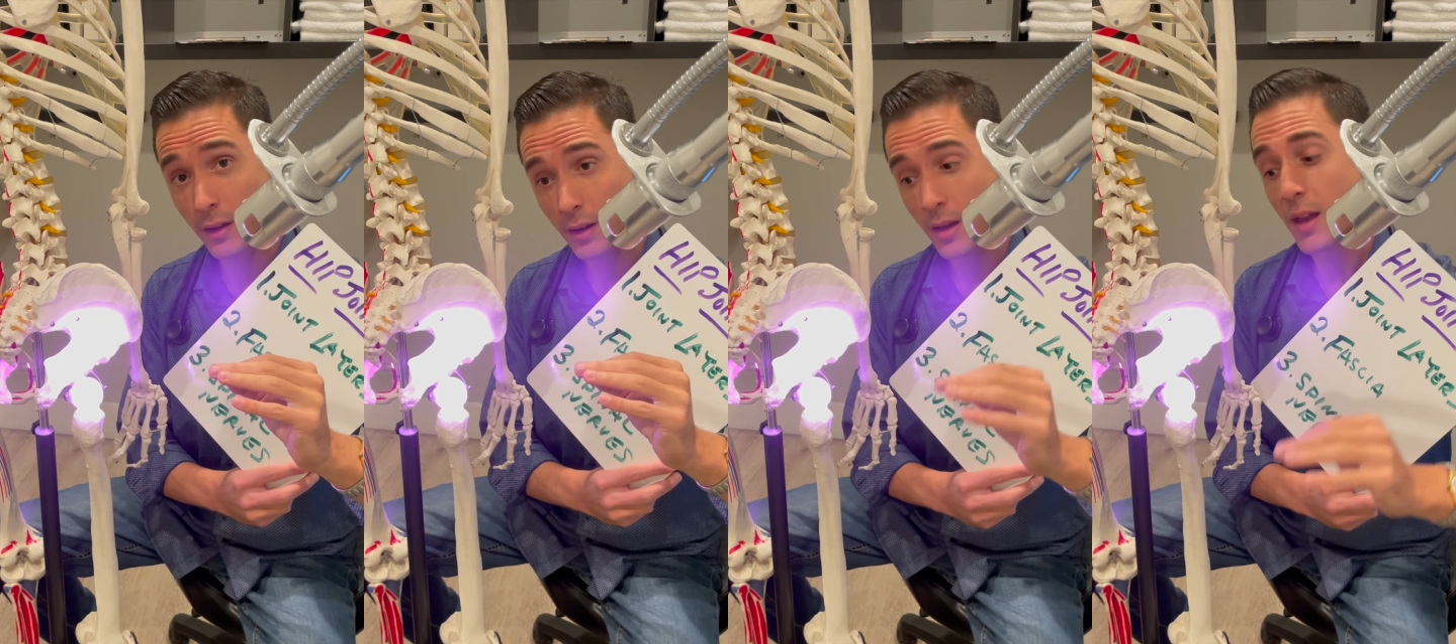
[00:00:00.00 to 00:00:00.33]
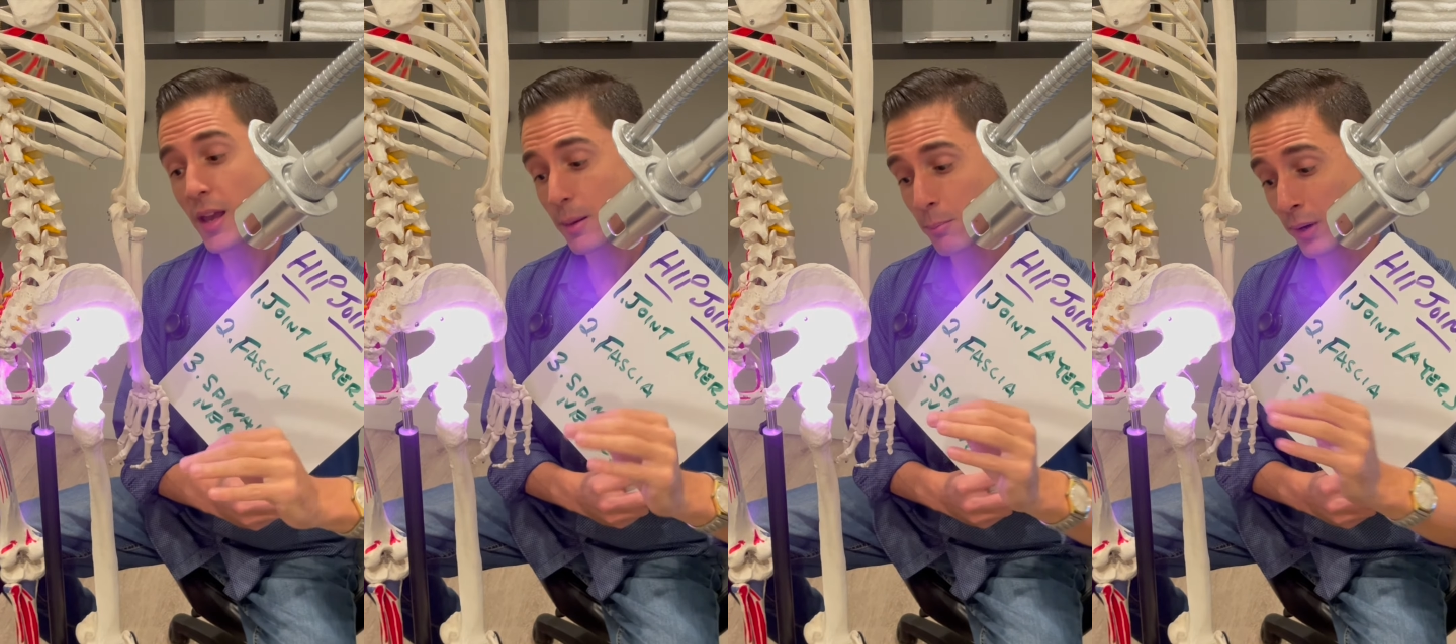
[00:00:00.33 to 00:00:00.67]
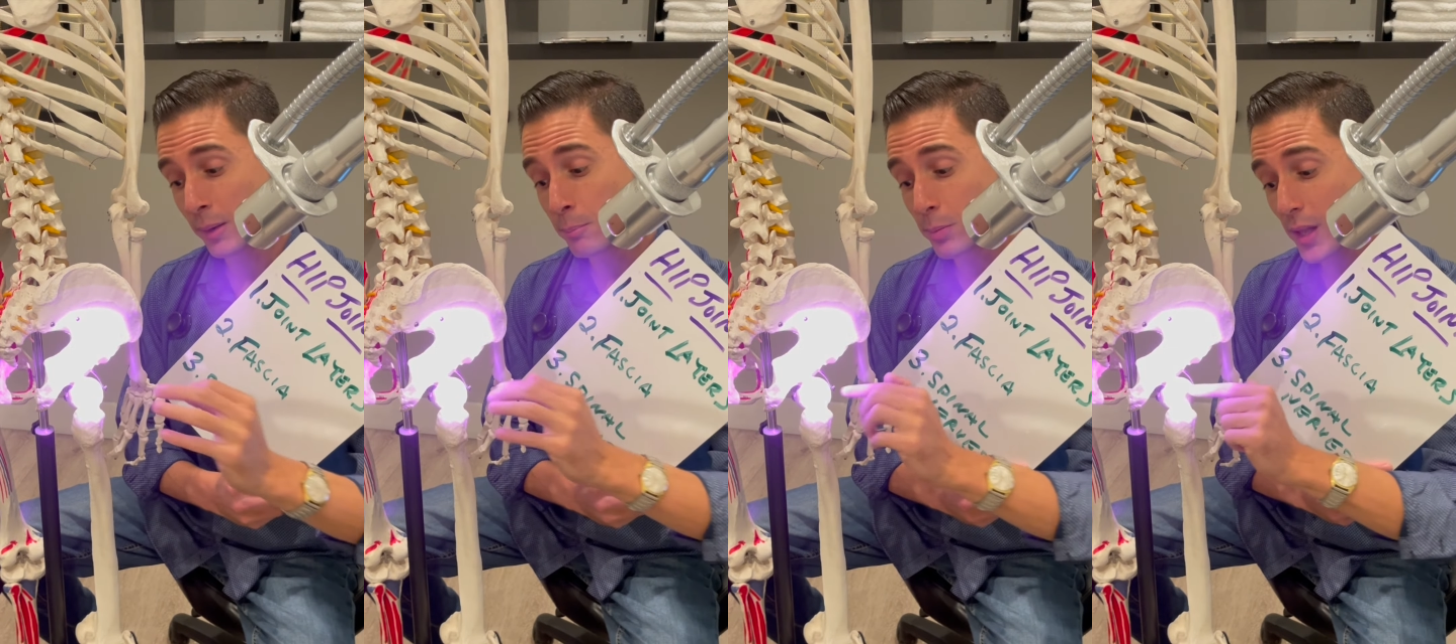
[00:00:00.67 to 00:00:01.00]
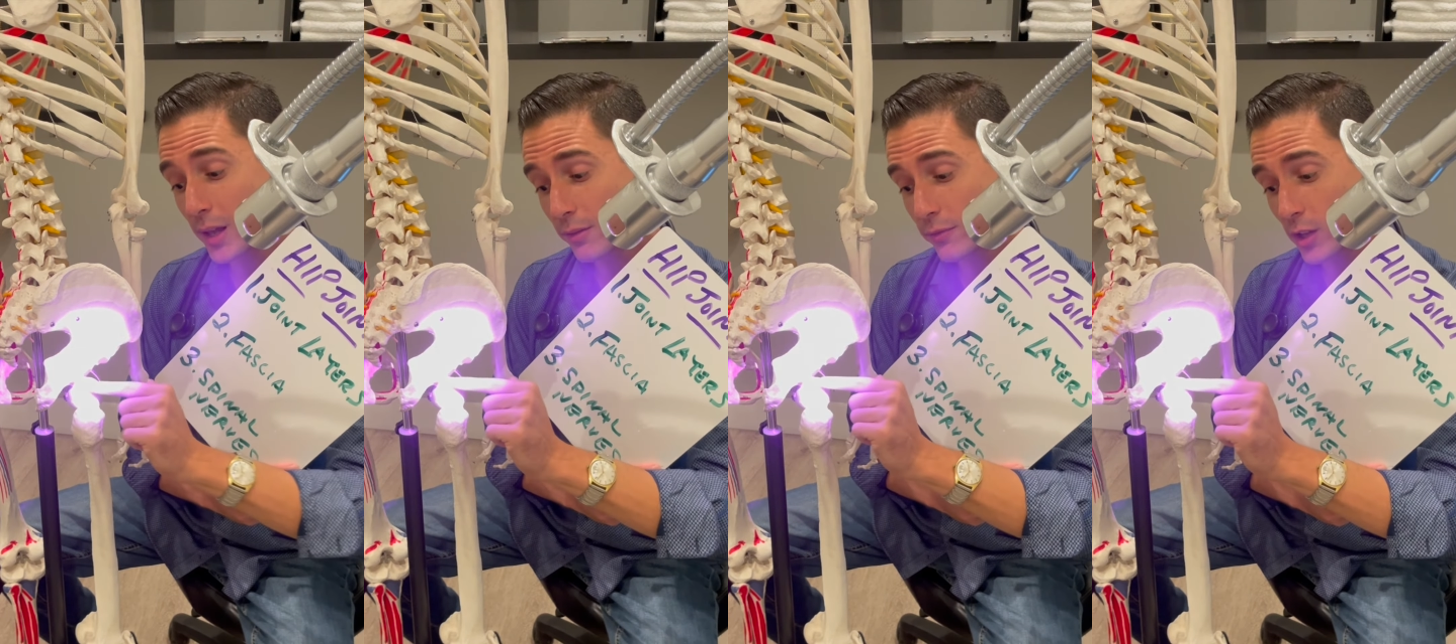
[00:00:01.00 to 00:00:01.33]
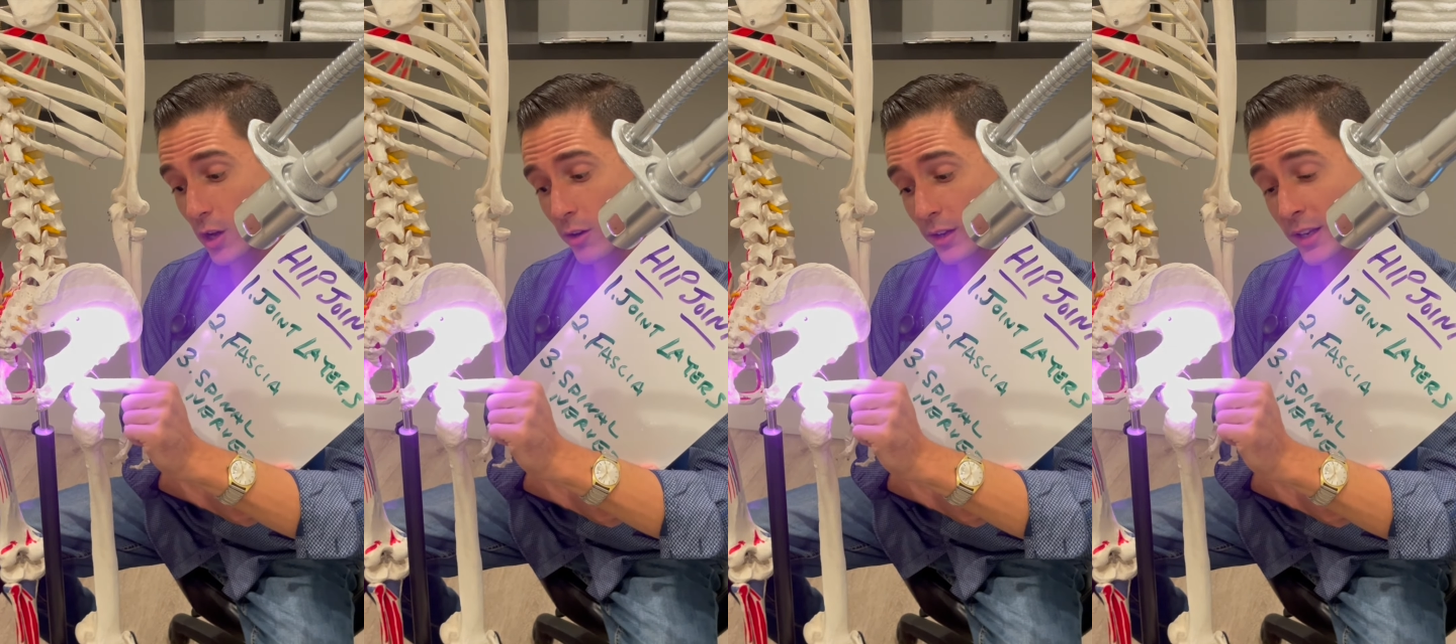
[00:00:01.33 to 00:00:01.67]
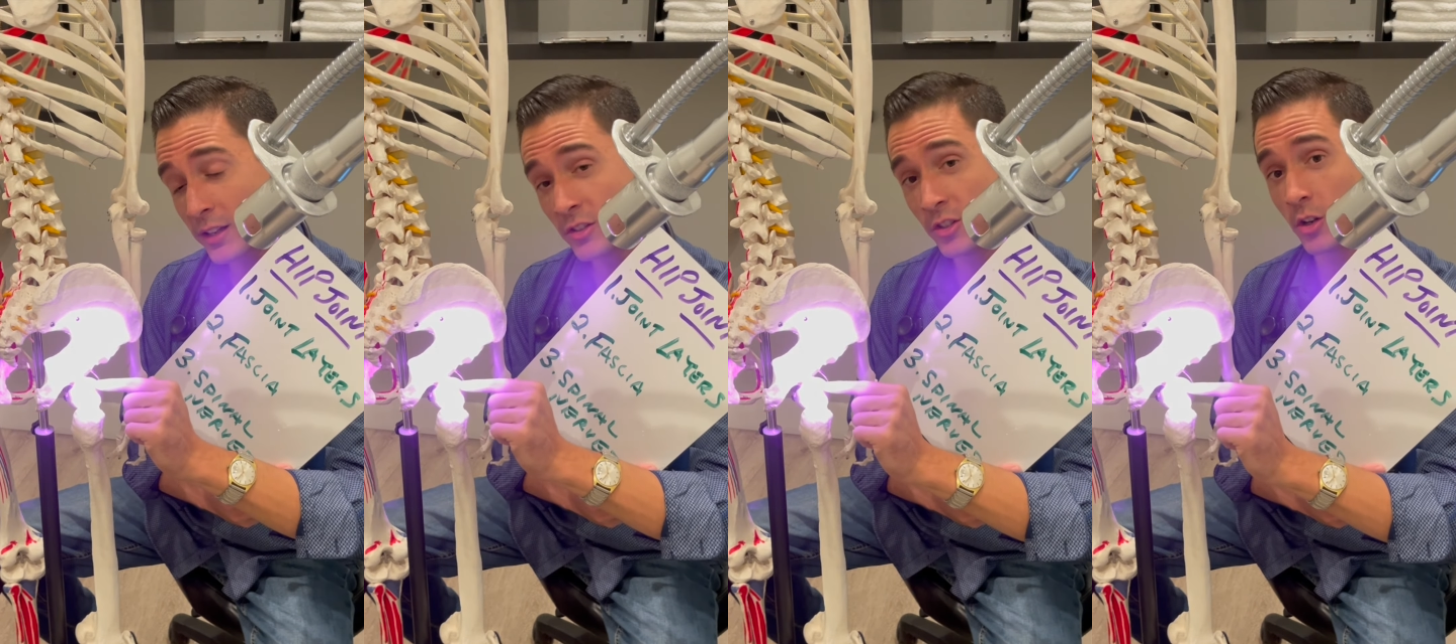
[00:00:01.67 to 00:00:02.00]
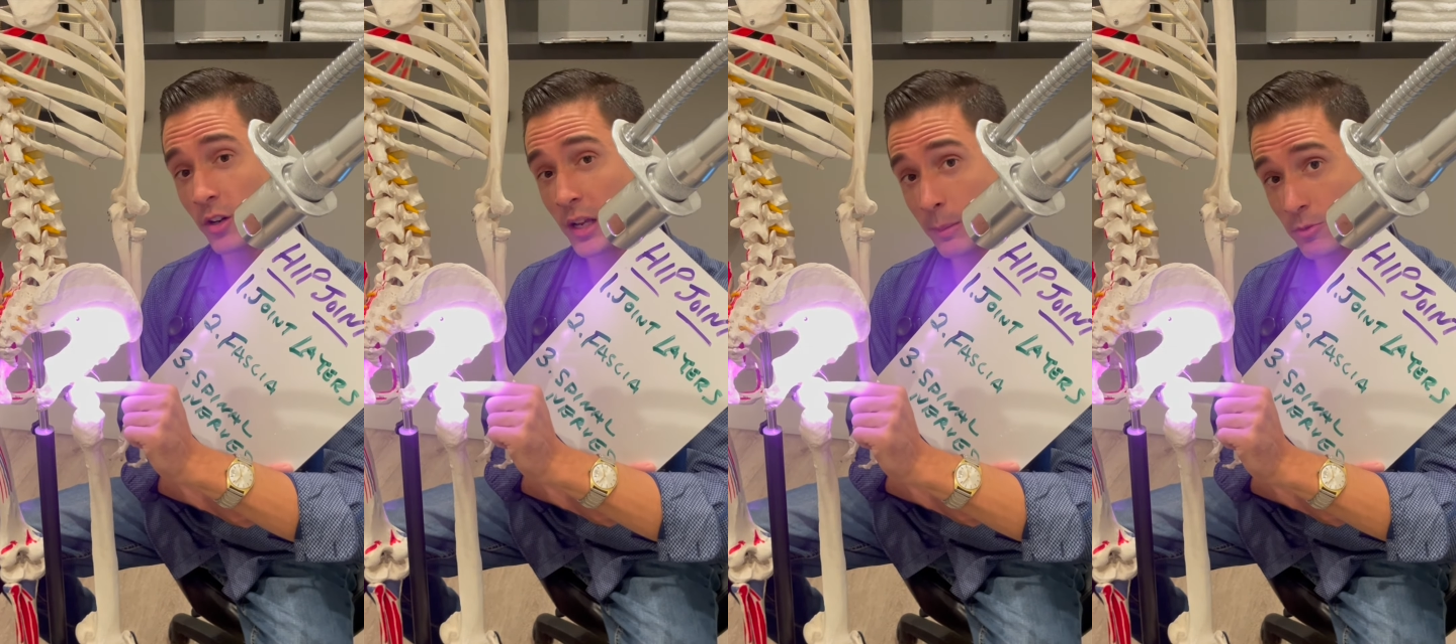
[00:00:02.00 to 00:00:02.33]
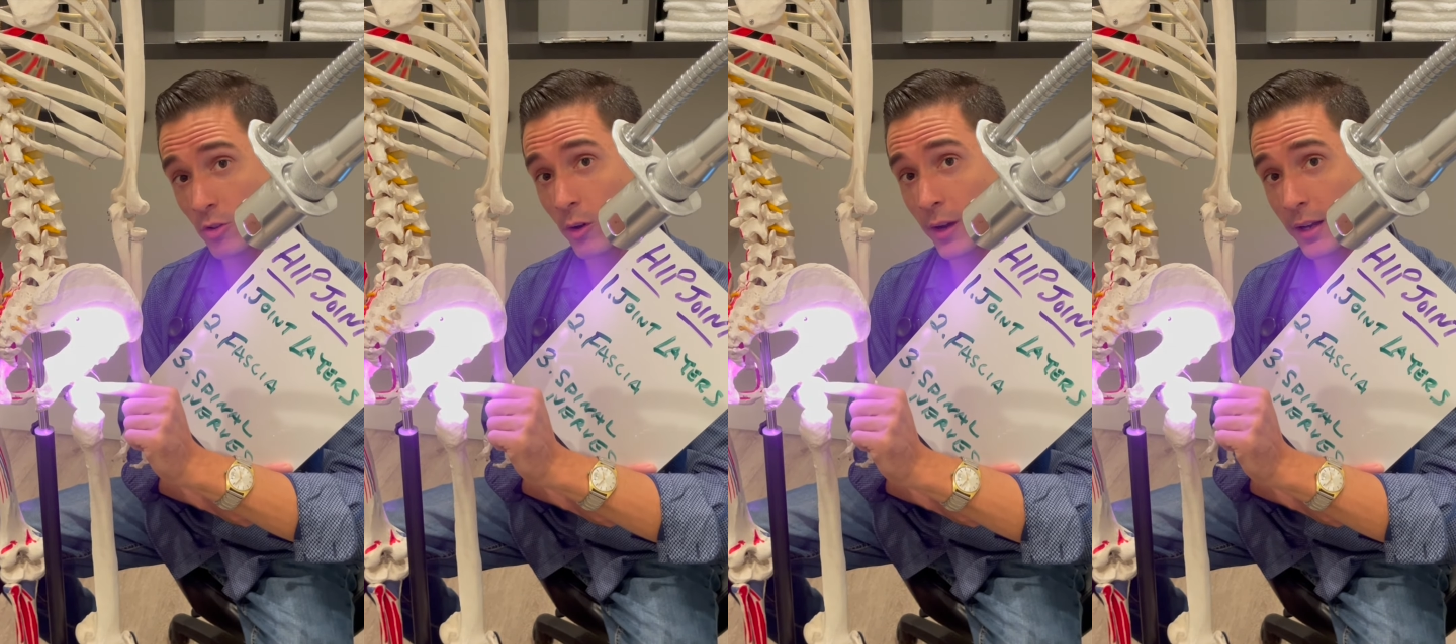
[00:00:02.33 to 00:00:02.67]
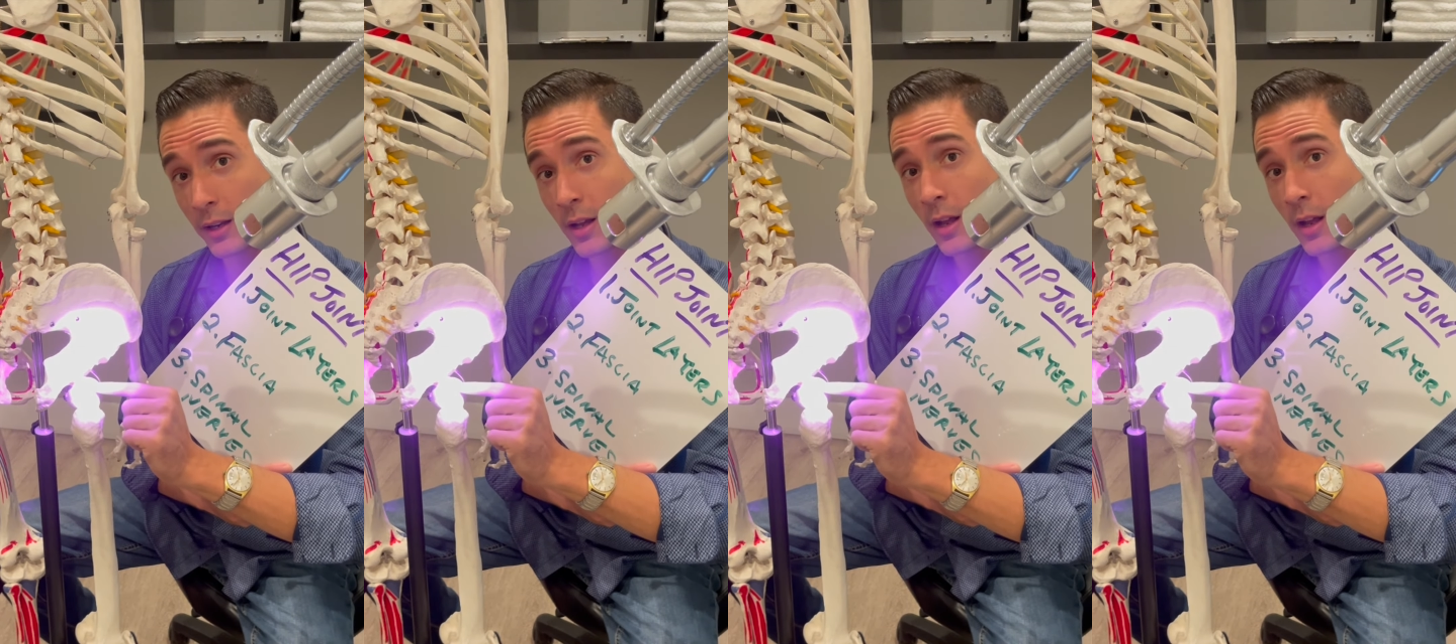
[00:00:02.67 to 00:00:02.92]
and bring blood flow into your hip joint